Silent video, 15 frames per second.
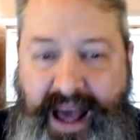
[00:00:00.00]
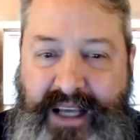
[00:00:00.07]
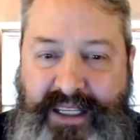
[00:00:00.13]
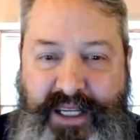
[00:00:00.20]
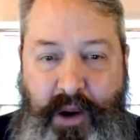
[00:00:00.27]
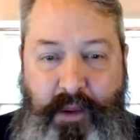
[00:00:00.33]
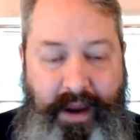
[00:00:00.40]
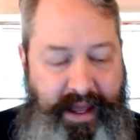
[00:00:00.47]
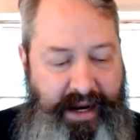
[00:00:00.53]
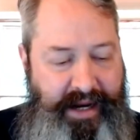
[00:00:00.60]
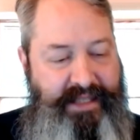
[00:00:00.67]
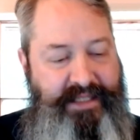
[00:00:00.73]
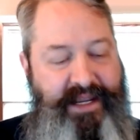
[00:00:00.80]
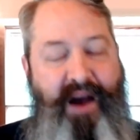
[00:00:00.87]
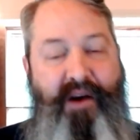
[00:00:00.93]
So it
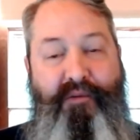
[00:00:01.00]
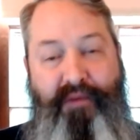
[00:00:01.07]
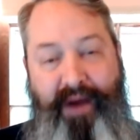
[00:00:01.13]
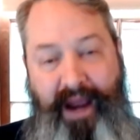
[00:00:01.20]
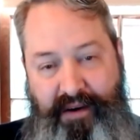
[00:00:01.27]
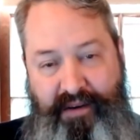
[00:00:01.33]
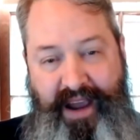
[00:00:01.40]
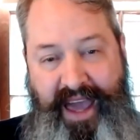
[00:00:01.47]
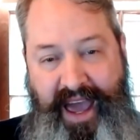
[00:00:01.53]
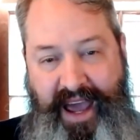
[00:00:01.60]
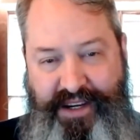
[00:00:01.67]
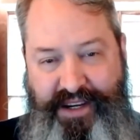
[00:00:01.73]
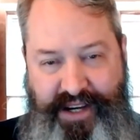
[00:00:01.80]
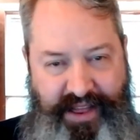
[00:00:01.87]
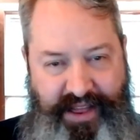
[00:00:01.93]
is a rare
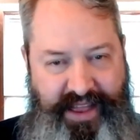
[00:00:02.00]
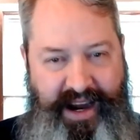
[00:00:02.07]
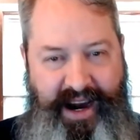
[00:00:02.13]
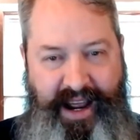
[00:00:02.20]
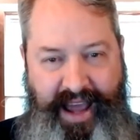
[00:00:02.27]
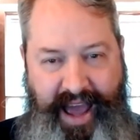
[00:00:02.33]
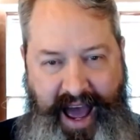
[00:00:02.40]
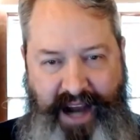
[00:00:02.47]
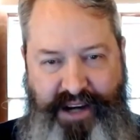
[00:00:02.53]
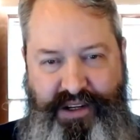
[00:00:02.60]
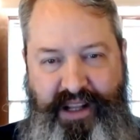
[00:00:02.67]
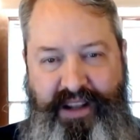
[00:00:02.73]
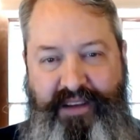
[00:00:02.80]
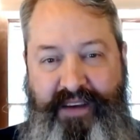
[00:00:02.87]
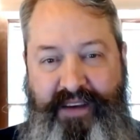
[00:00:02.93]
occasion that I
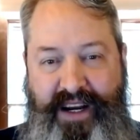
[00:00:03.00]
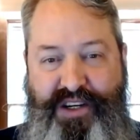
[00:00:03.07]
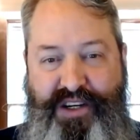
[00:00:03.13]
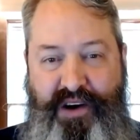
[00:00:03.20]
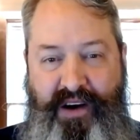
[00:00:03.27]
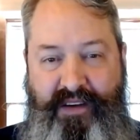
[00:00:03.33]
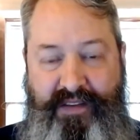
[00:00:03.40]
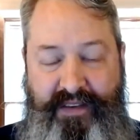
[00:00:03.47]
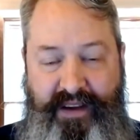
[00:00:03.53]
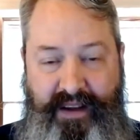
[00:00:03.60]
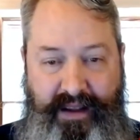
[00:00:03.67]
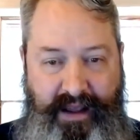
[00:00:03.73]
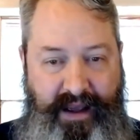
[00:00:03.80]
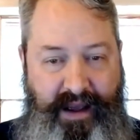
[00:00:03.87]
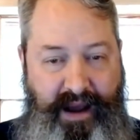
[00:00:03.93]
actually finish off
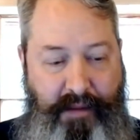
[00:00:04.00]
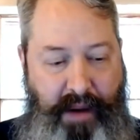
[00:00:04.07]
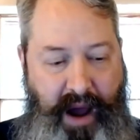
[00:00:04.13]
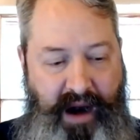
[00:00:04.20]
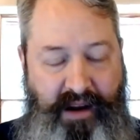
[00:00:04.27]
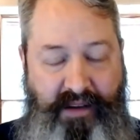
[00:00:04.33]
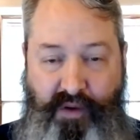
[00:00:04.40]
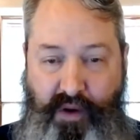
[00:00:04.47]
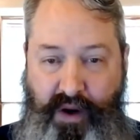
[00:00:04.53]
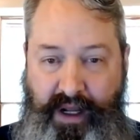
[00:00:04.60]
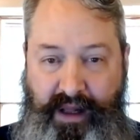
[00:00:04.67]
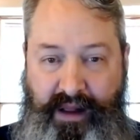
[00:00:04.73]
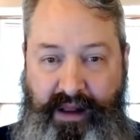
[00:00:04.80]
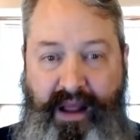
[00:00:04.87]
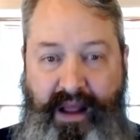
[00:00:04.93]
a bottle of
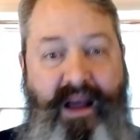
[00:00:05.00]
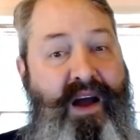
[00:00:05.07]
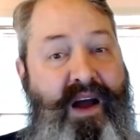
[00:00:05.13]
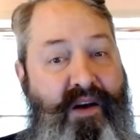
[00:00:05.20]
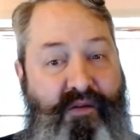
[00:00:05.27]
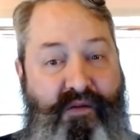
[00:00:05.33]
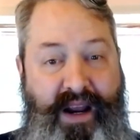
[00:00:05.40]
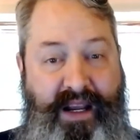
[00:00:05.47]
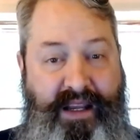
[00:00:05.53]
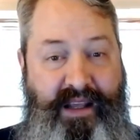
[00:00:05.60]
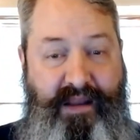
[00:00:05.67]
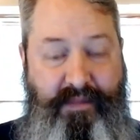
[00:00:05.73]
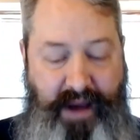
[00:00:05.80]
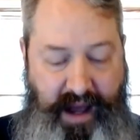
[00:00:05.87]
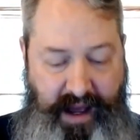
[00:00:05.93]
oil right to
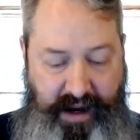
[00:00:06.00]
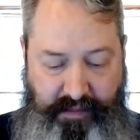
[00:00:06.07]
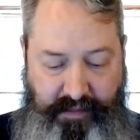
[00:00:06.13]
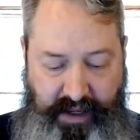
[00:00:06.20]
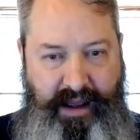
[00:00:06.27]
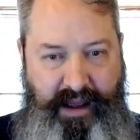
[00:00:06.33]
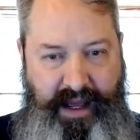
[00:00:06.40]
the bottom.